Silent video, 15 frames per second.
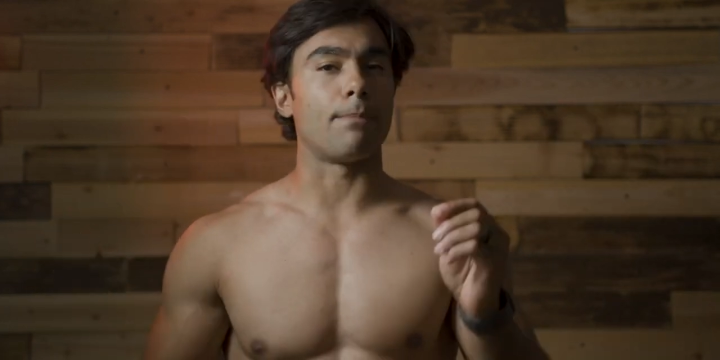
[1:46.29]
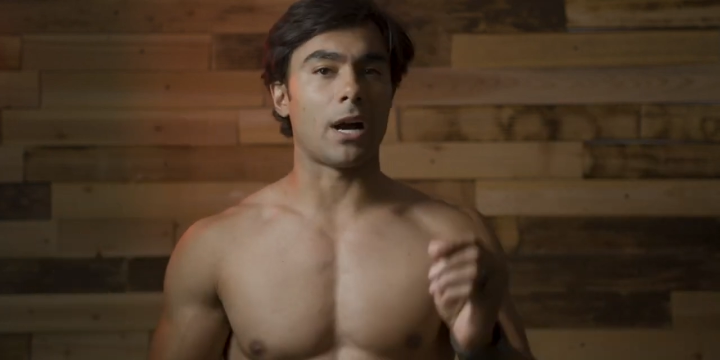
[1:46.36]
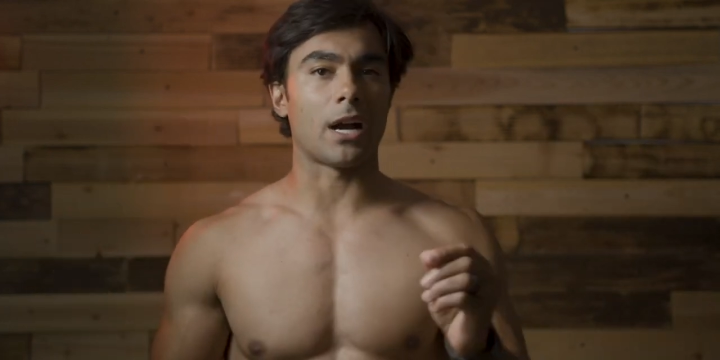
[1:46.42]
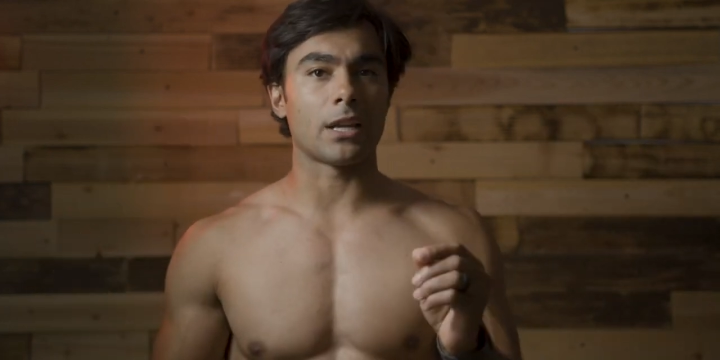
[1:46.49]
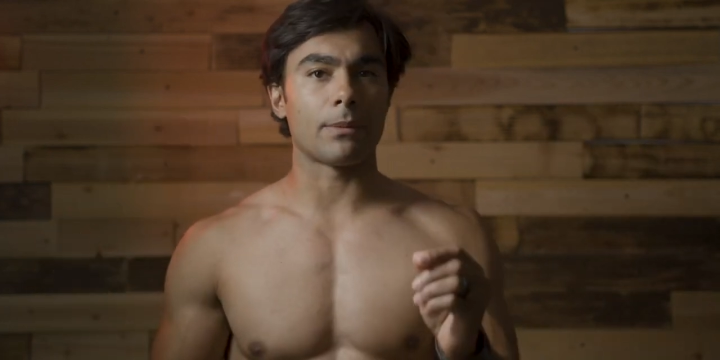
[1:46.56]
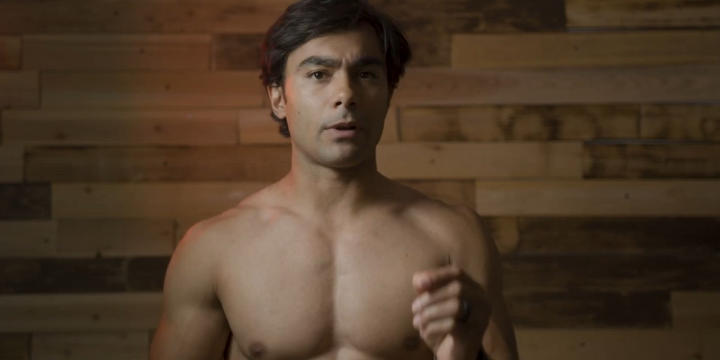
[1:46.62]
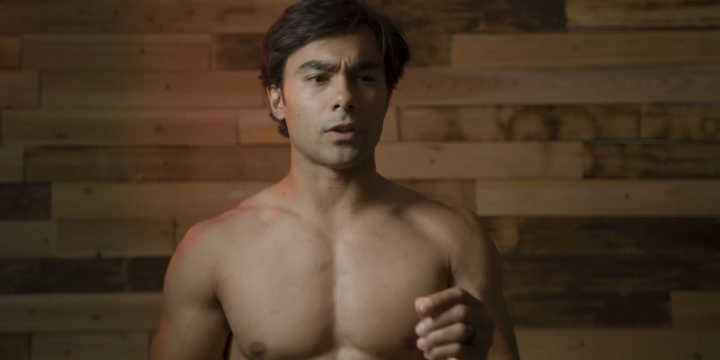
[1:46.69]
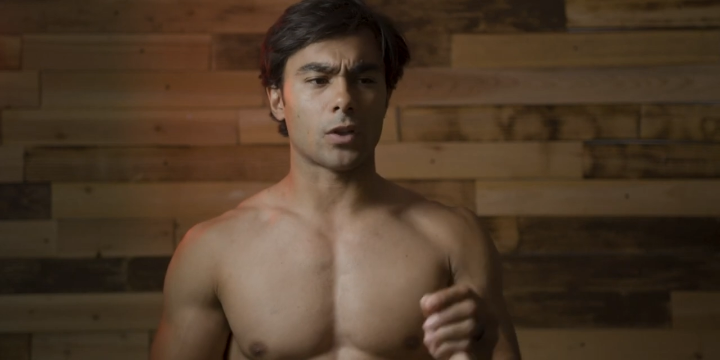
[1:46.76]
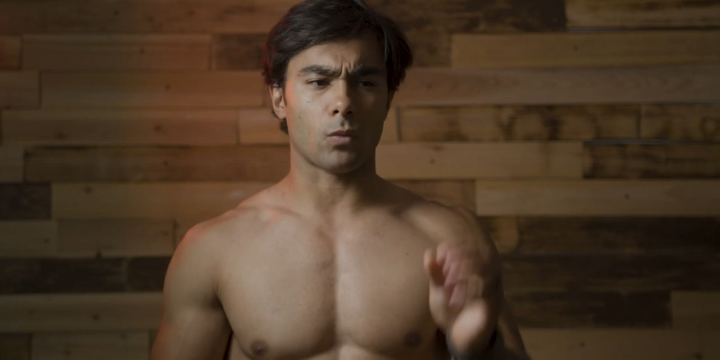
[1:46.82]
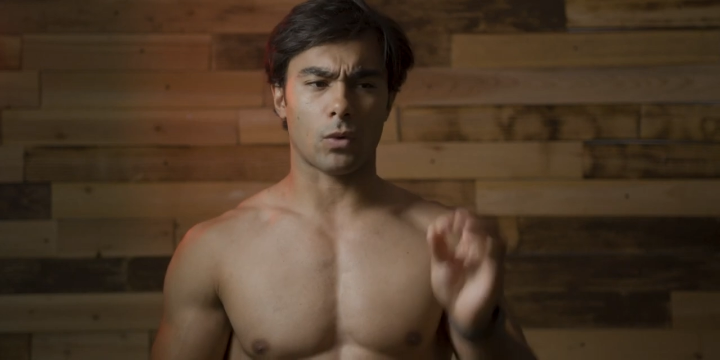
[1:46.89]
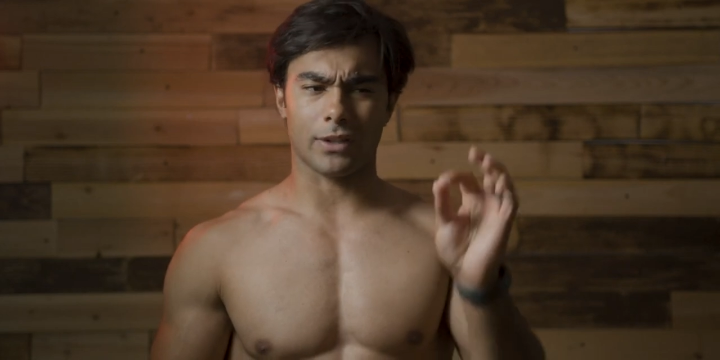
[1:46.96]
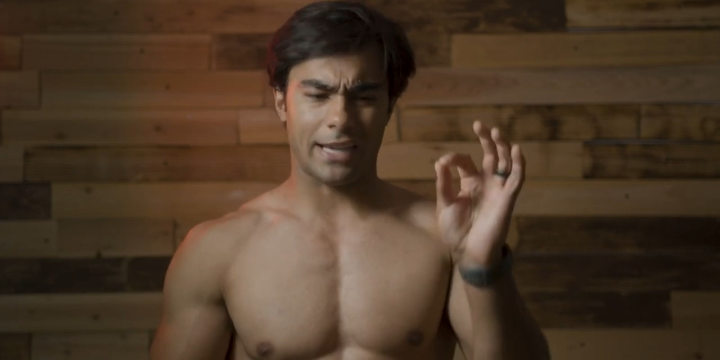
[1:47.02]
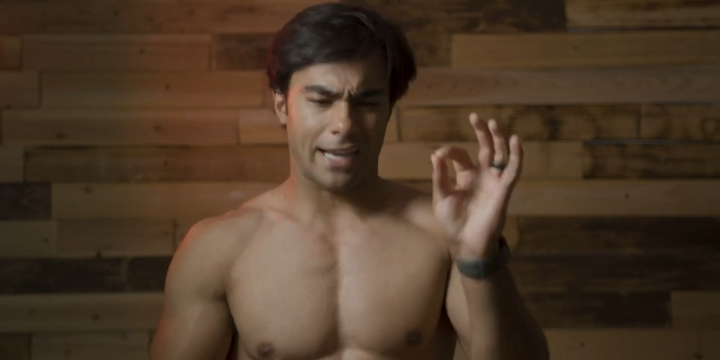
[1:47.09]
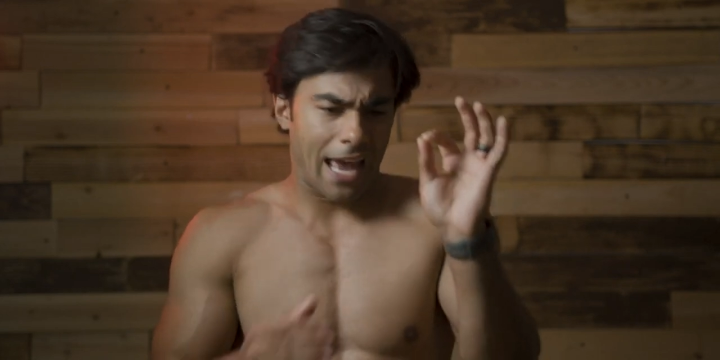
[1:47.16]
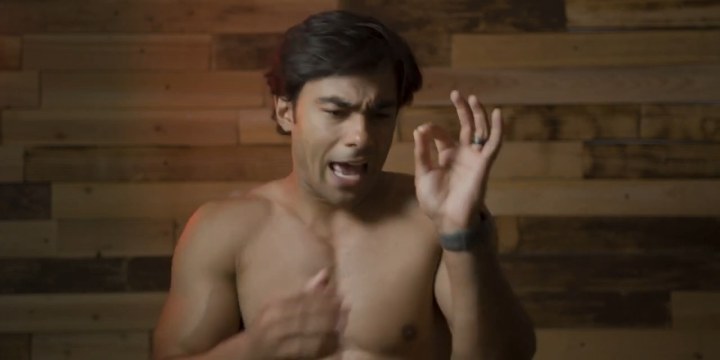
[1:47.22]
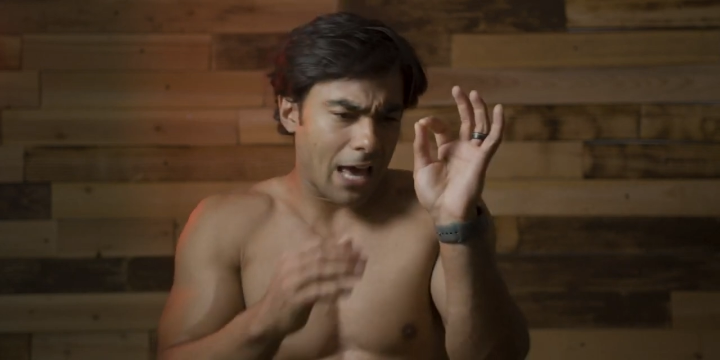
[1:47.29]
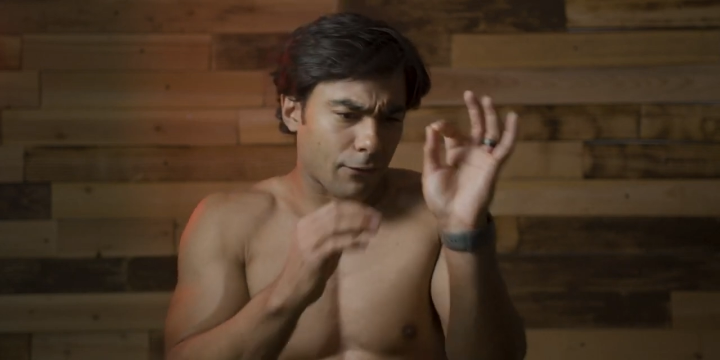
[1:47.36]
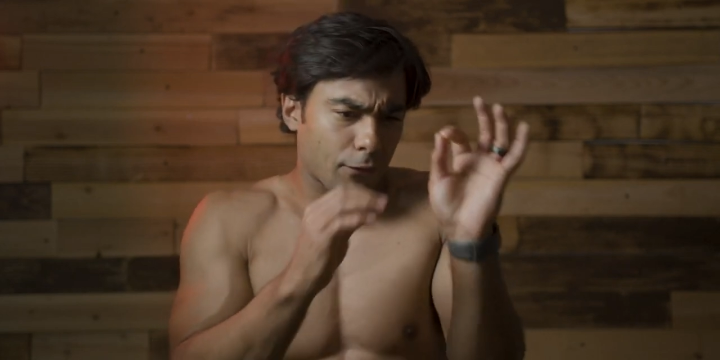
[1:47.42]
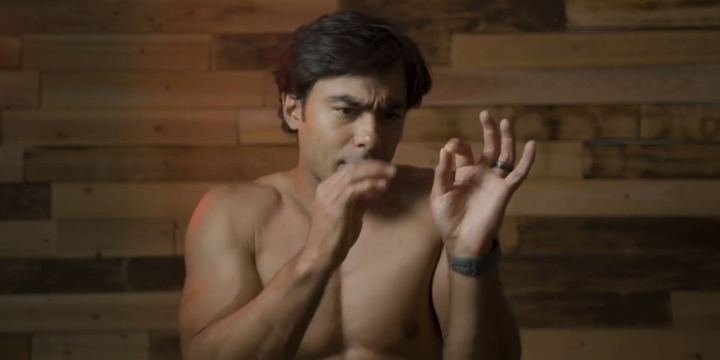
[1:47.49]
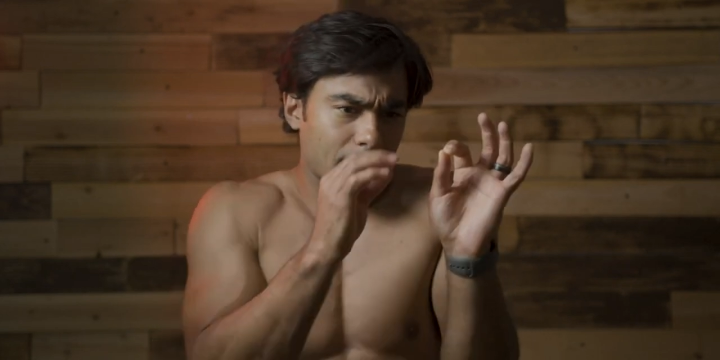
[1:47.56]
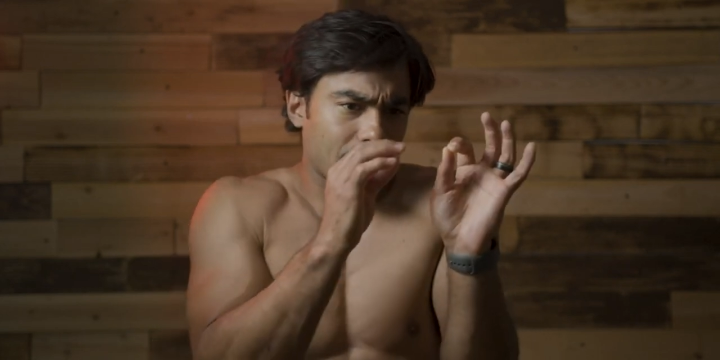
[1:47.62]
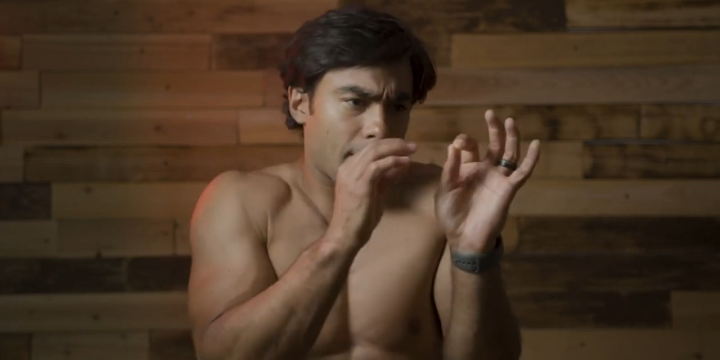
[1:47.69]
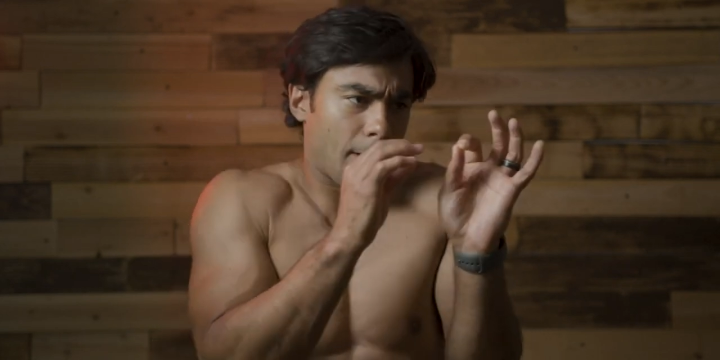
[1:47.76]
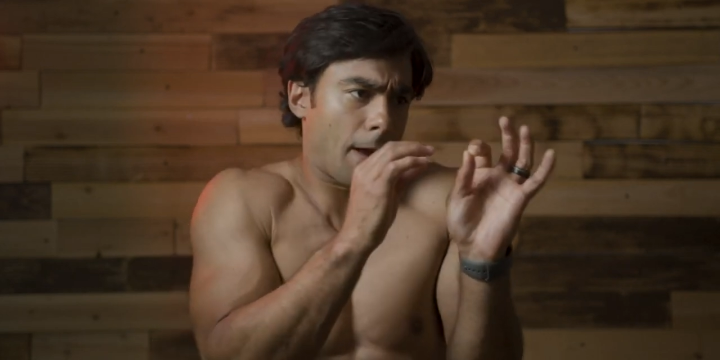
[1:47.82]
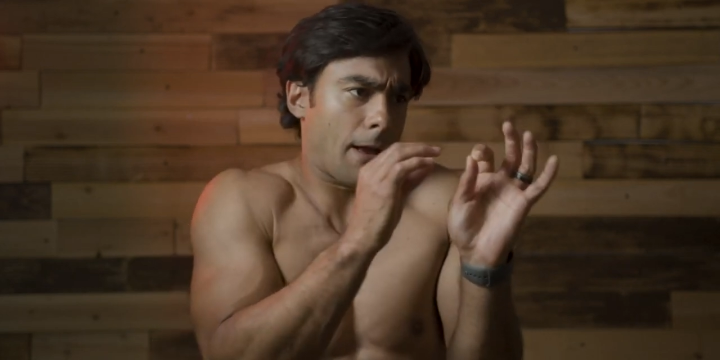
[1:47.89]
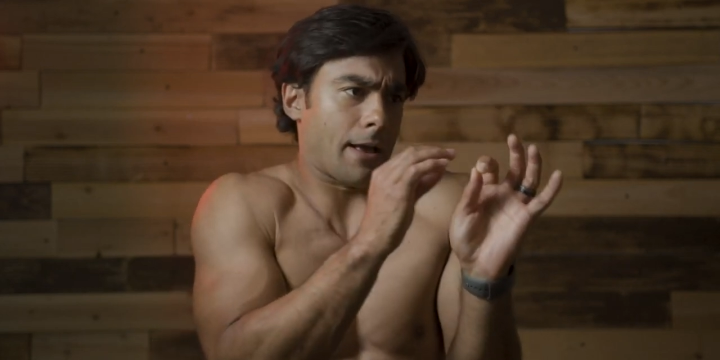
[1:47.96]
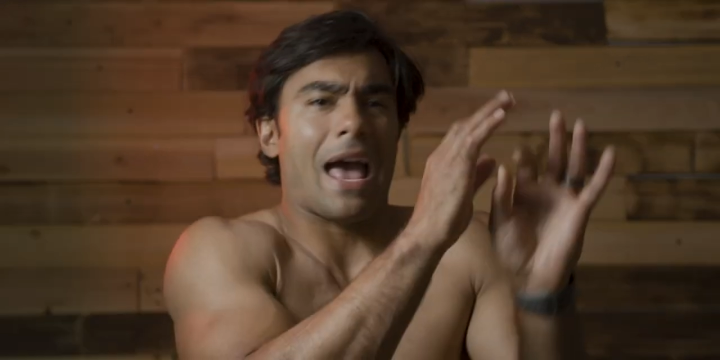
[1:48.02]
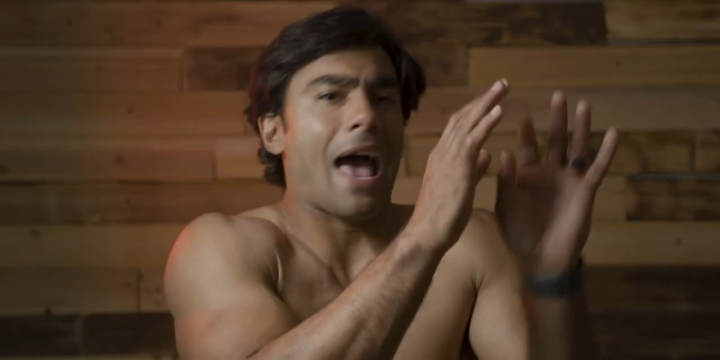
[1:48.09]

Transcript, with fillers: bodybuilder where like every